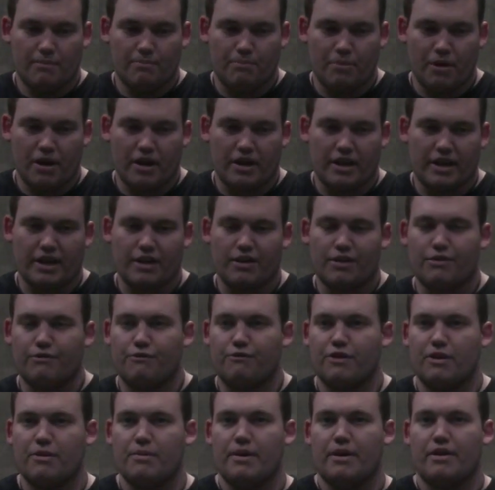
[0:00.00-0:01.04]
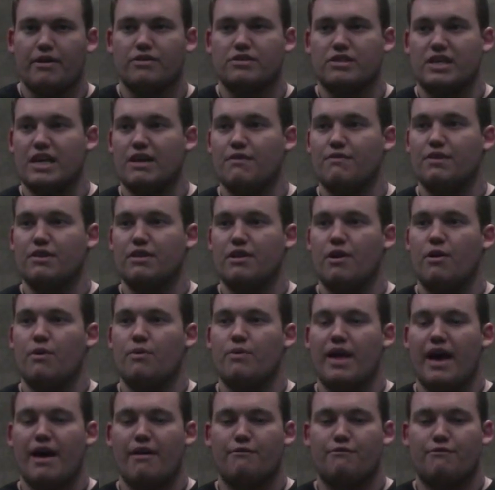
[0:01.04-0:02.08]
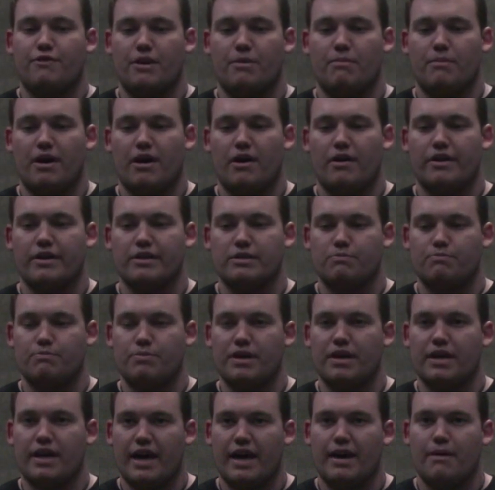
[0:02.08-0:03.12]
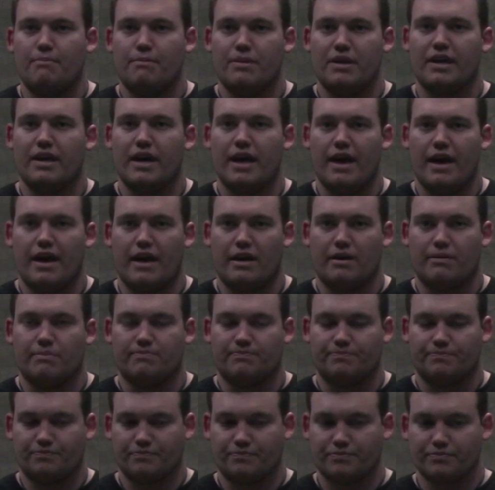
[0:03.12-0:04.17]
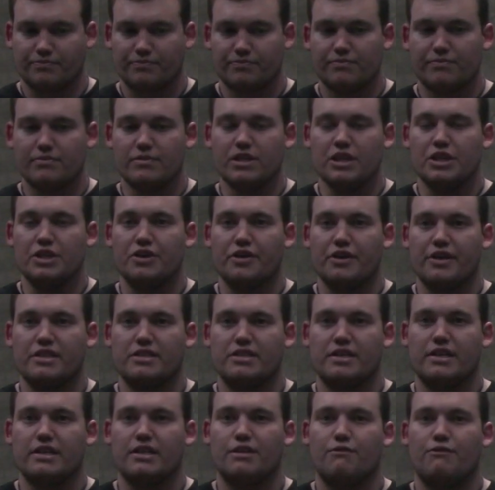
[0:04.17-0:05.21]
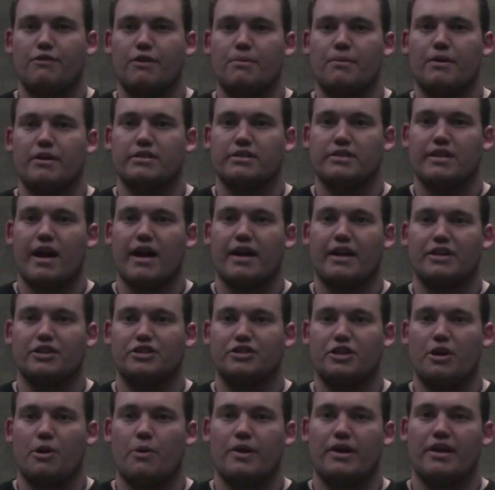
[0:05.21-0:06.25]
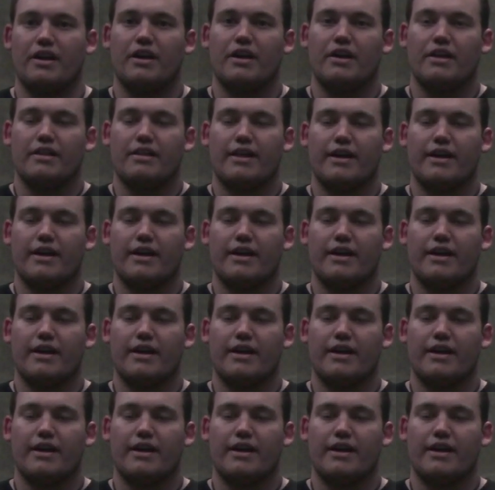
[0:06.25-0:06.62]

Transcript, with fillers: But here in females, even though that female is big A, big A, you're going to see that the female is not going to show it.